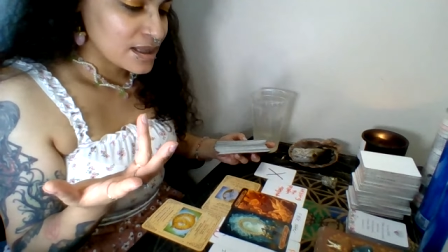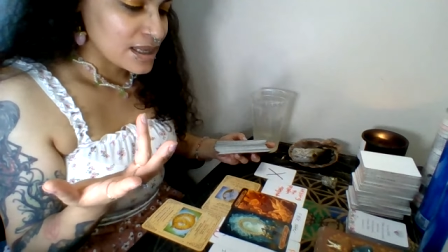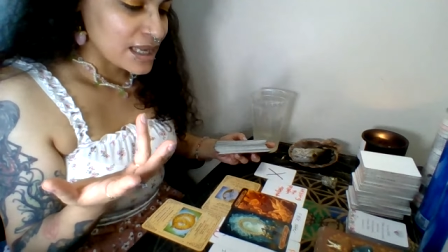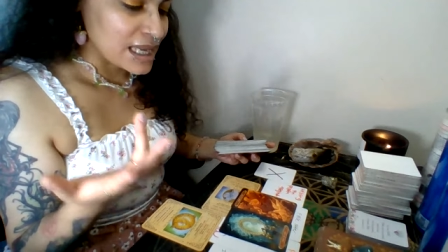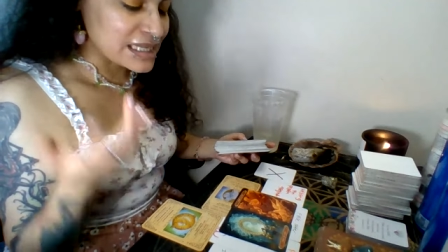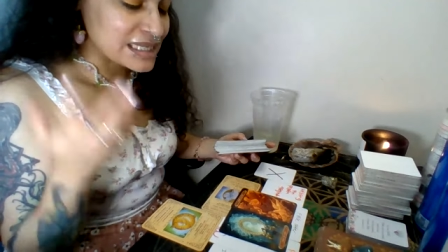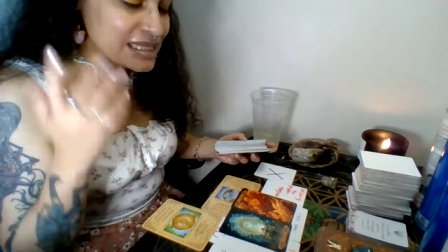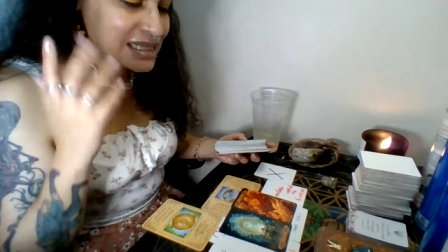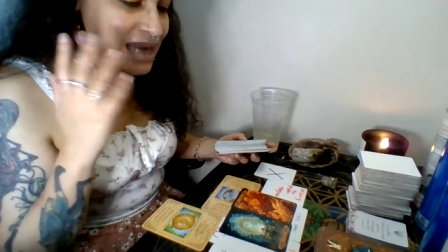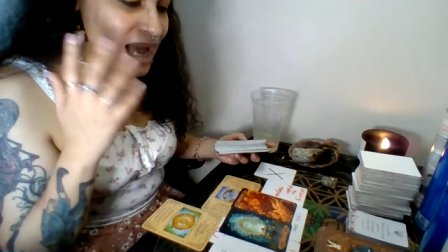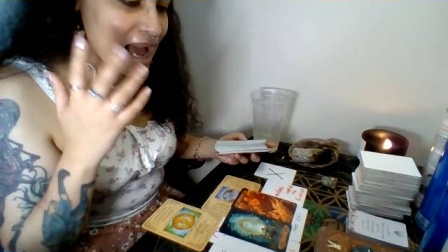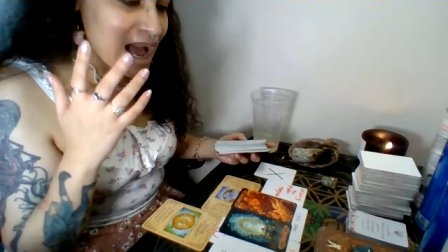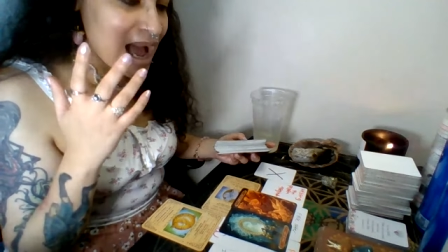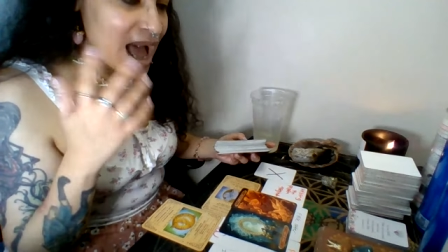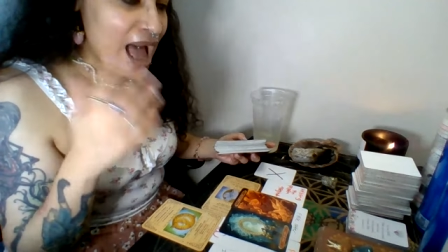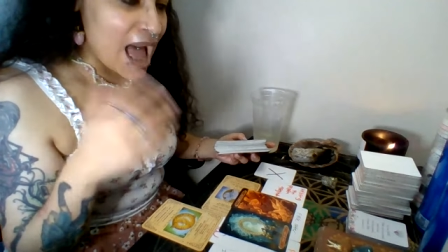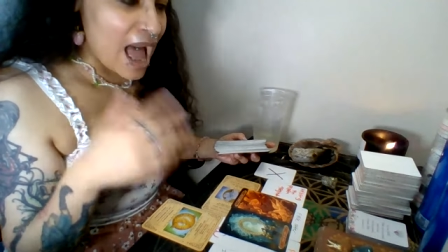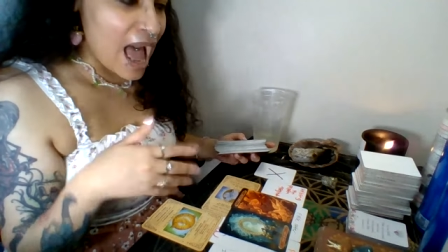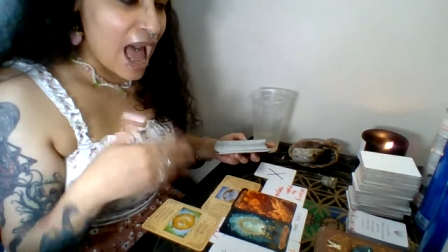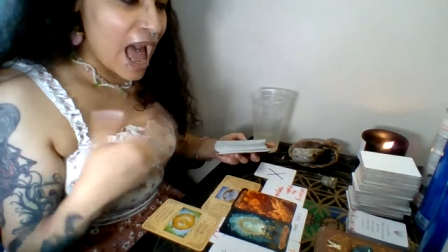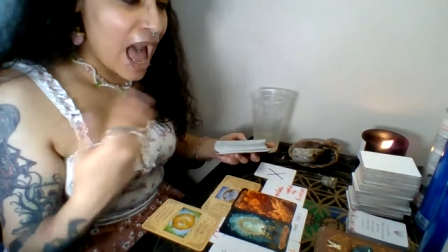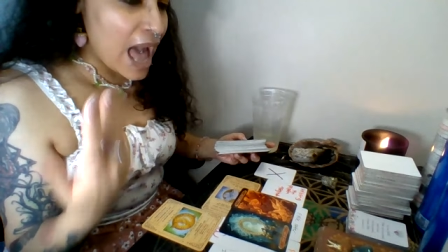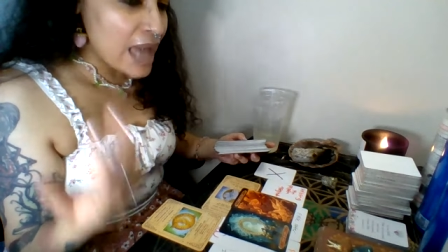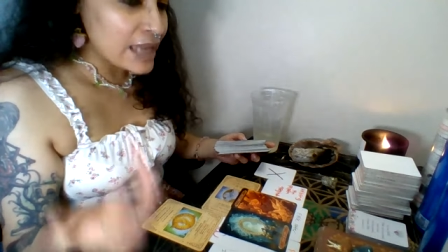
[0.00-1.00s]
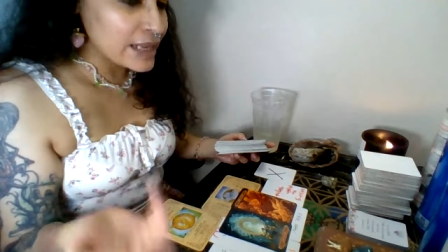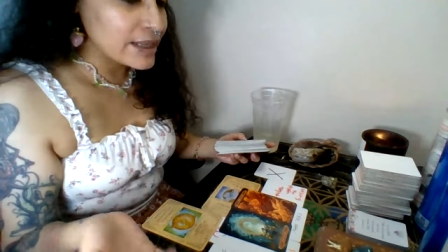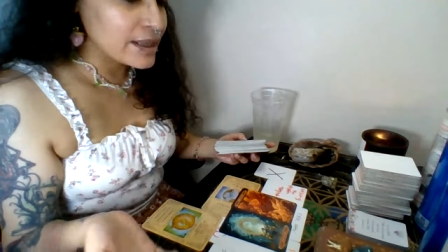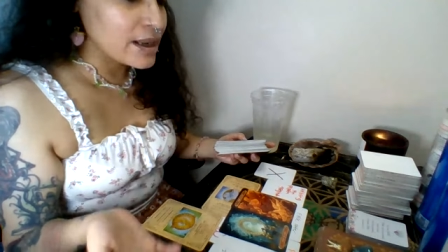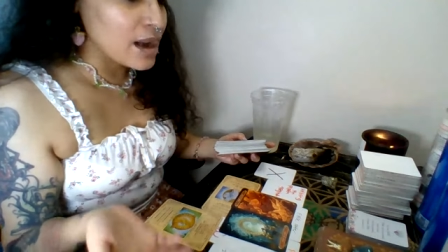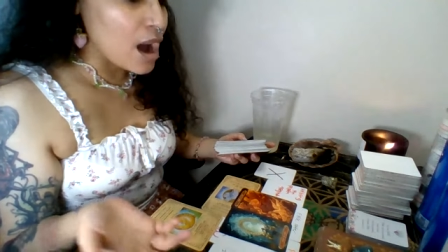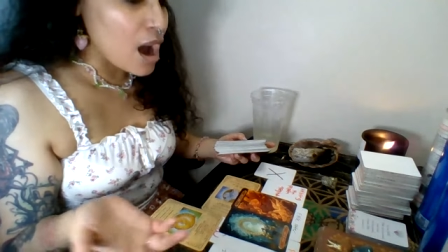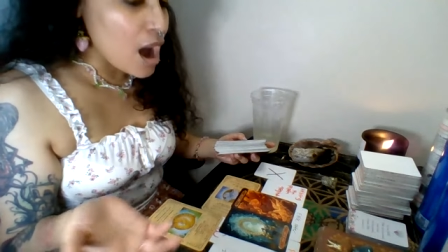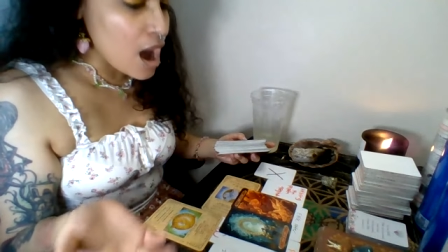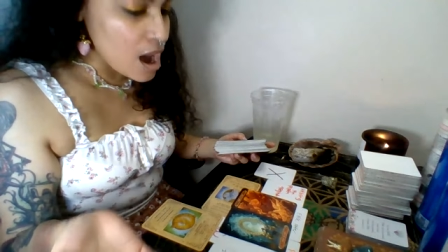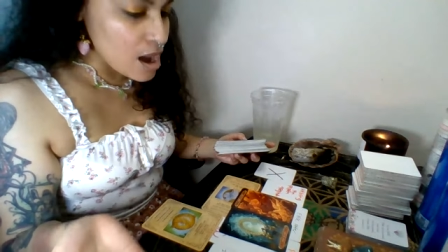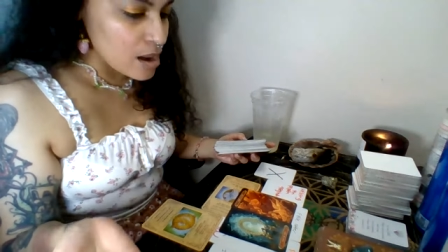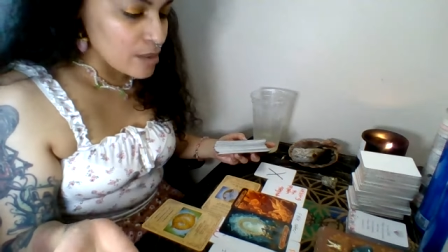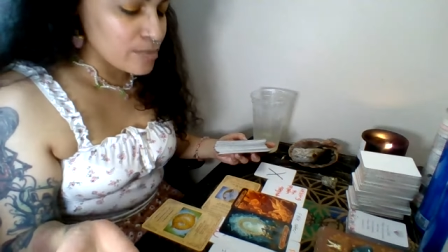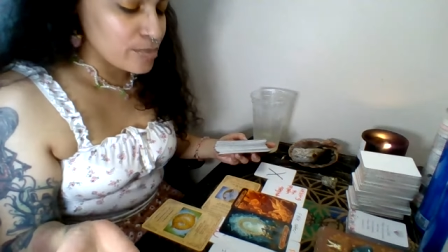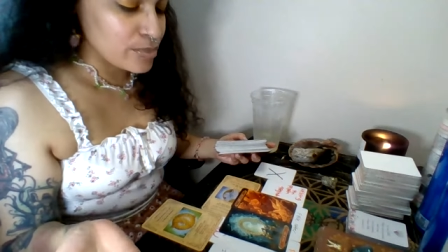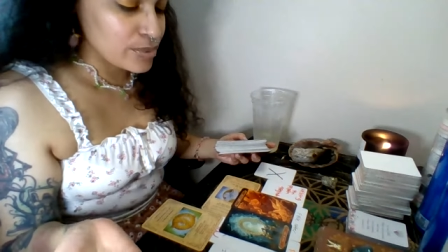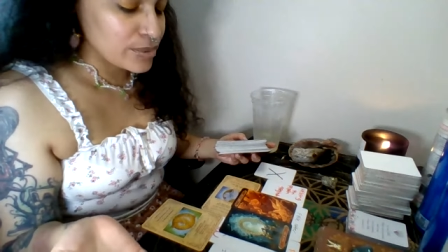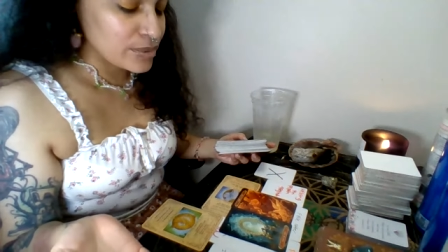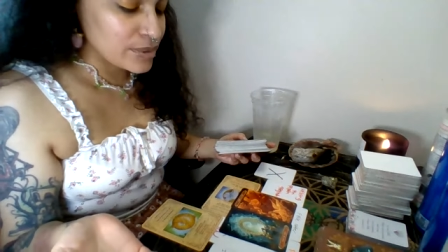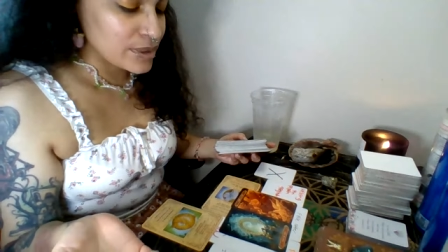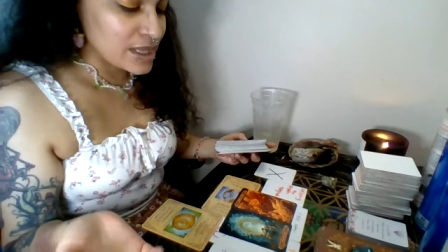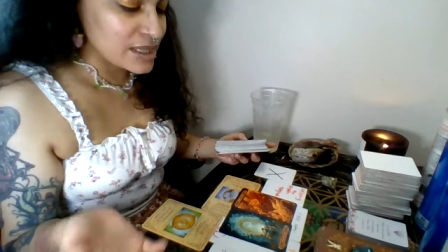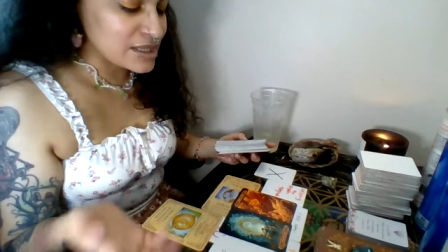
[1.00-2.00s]
It's not adding up.
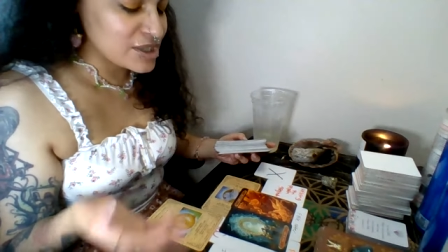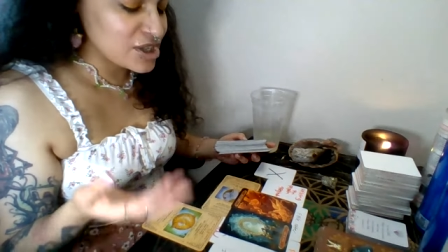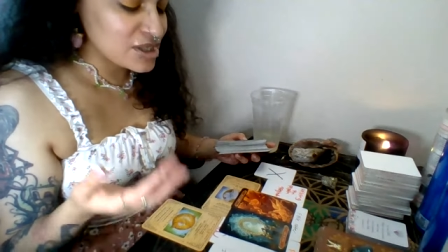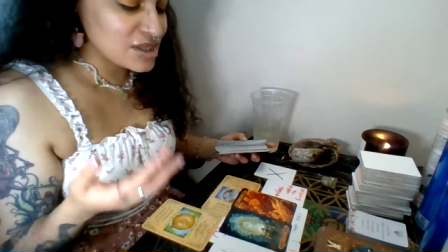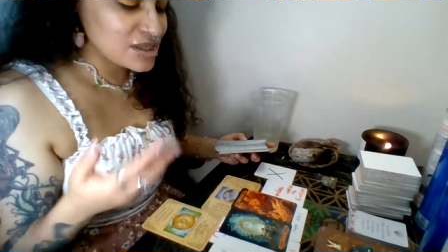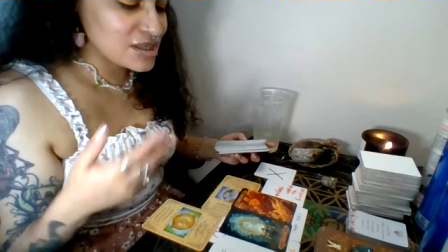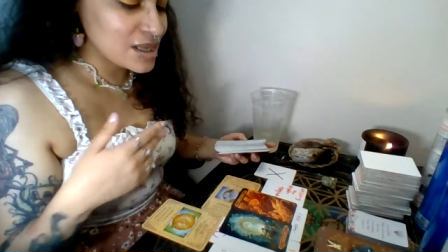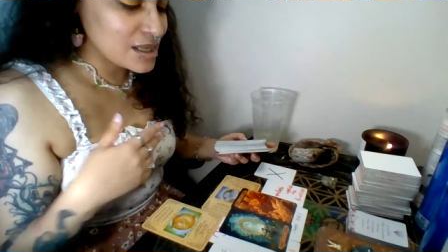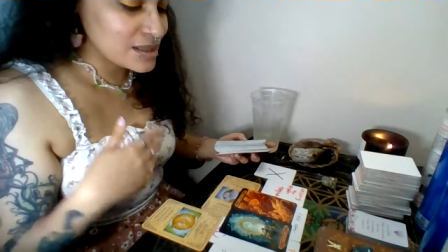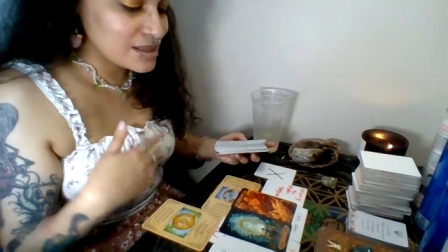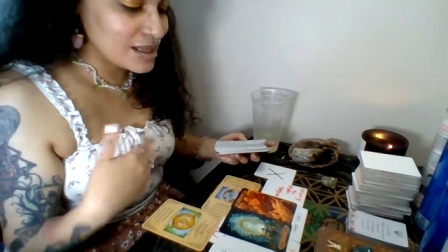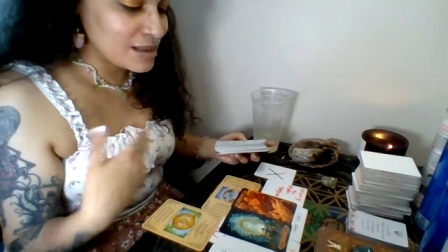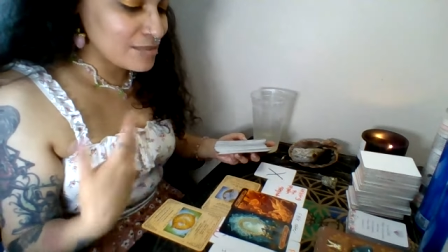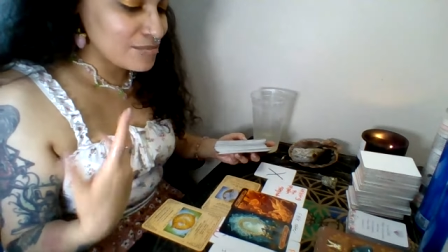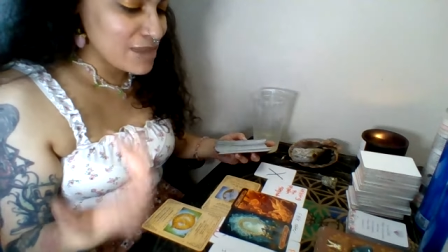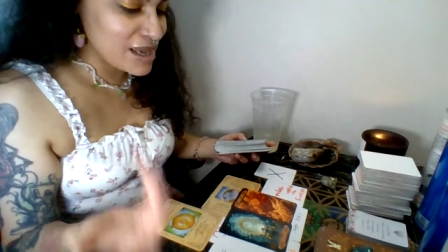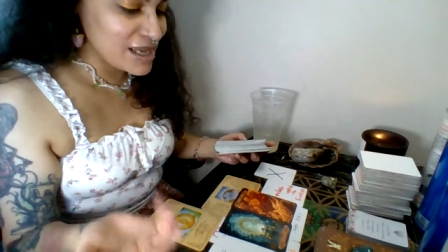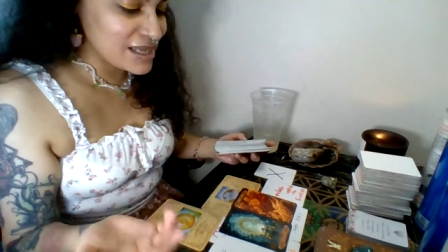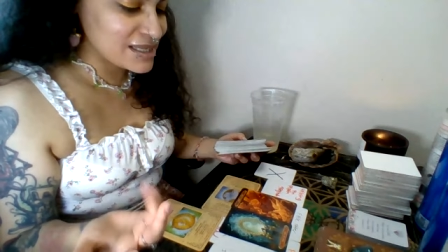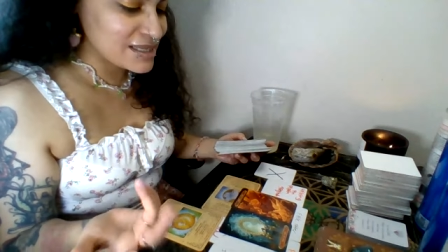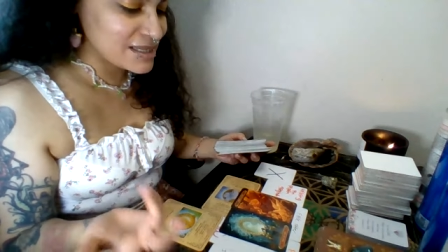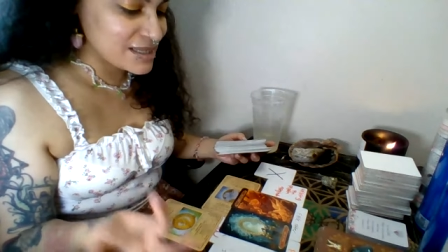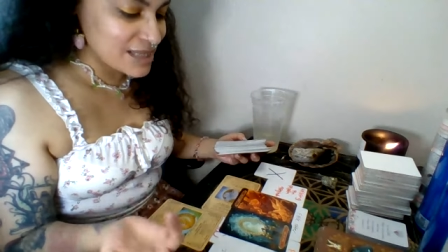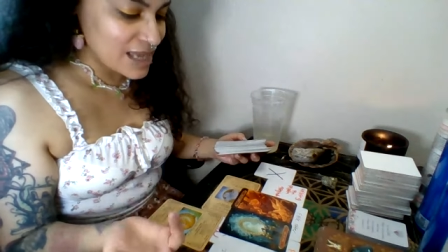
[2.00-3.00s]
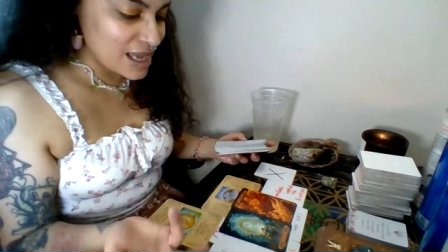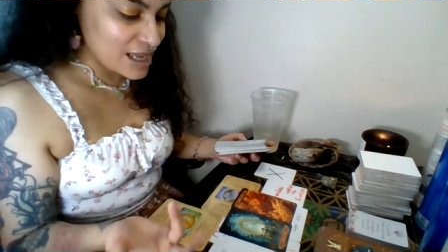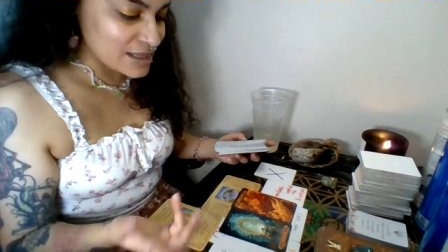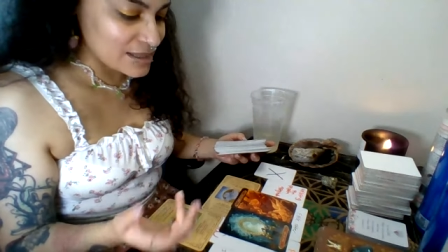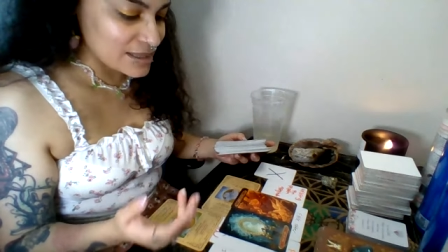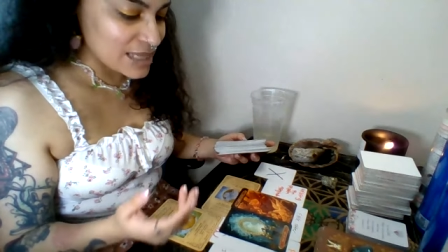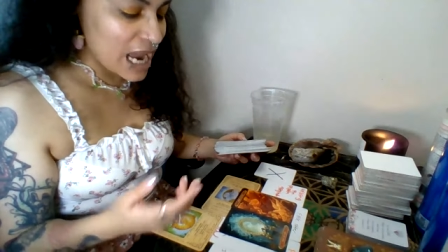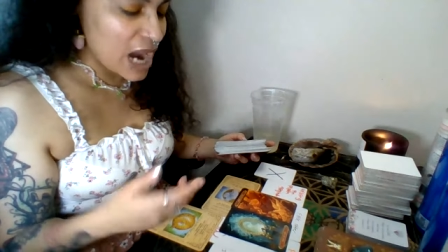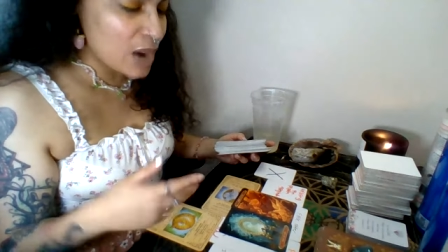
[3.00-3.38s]
It just doesn't make sense.